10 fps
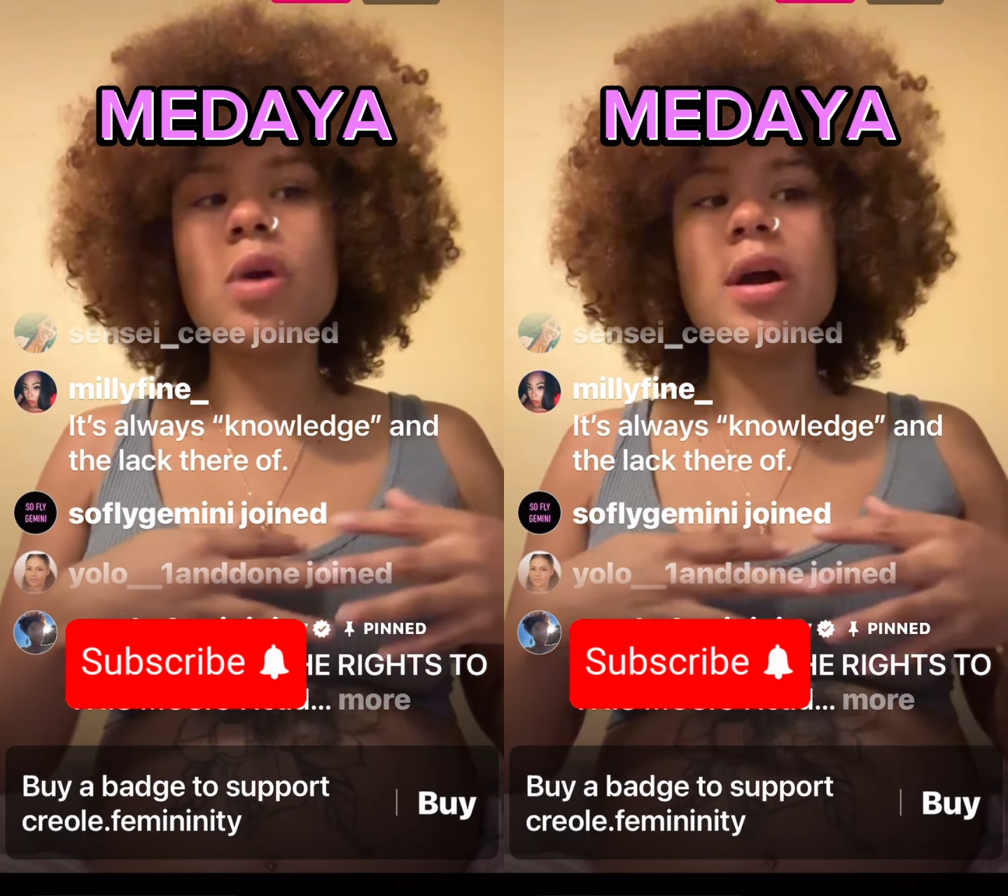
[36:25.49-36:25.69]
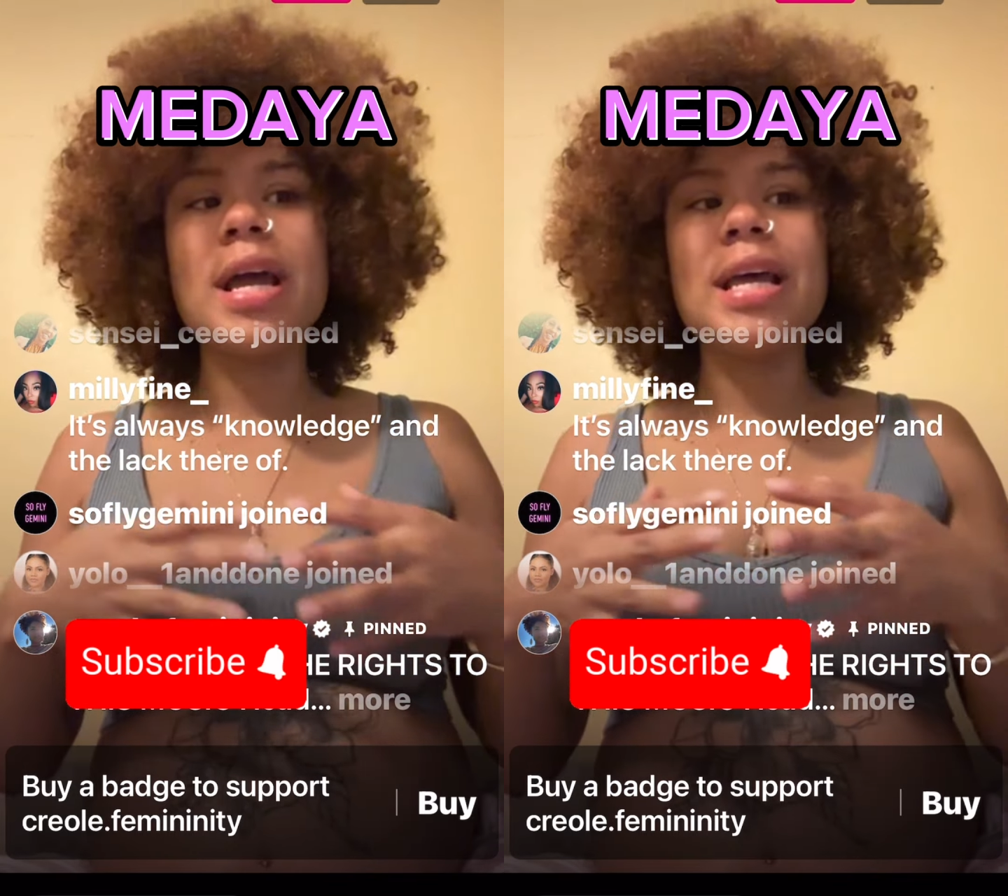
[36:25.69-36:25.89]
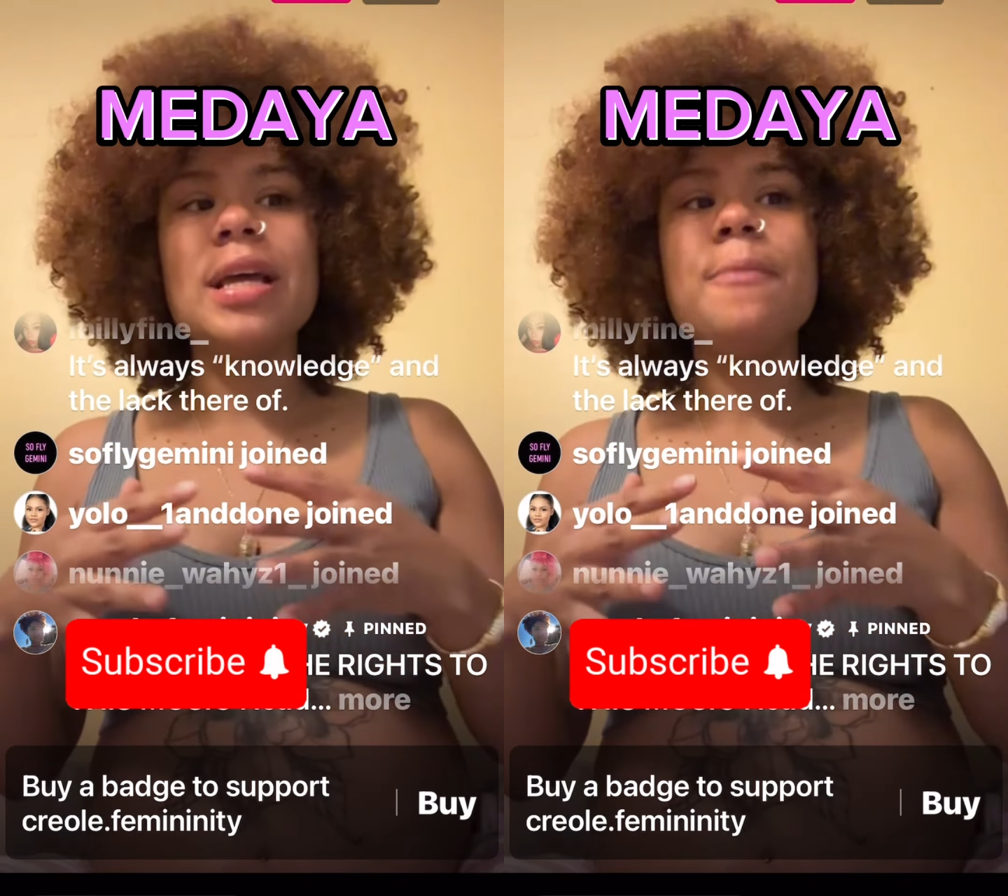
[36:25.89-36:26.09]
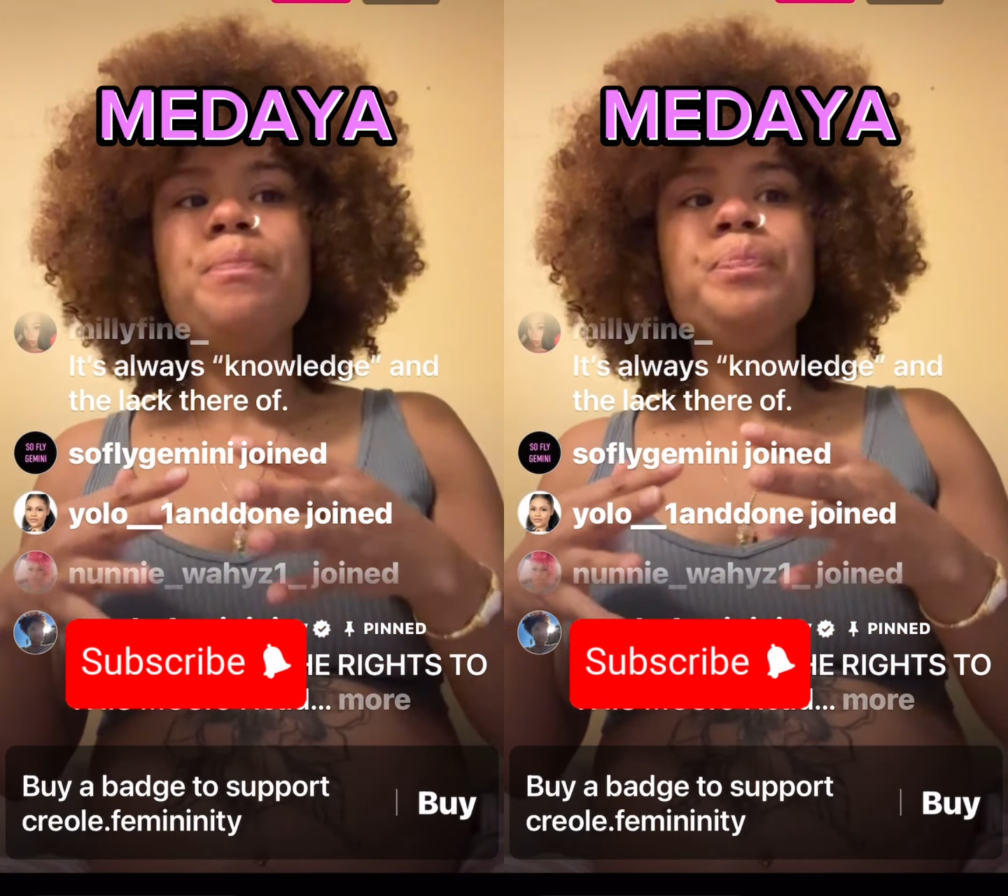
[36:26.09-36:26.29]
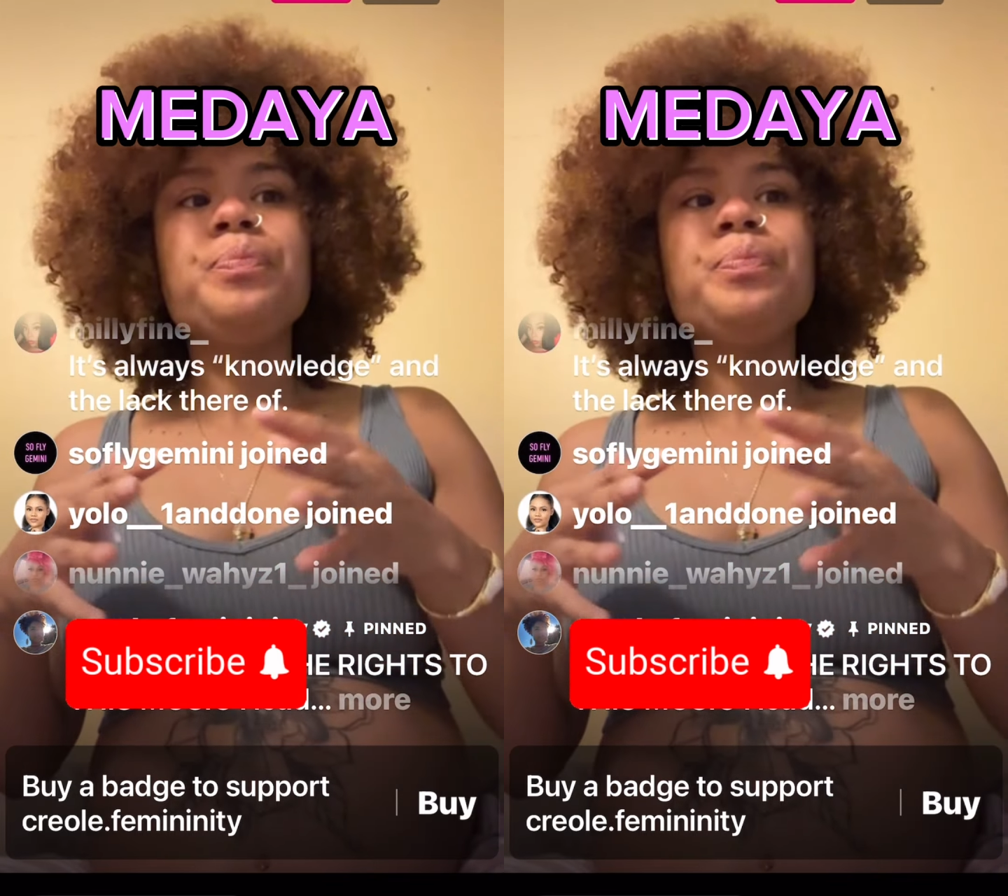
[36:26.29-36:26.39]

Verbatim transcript: where it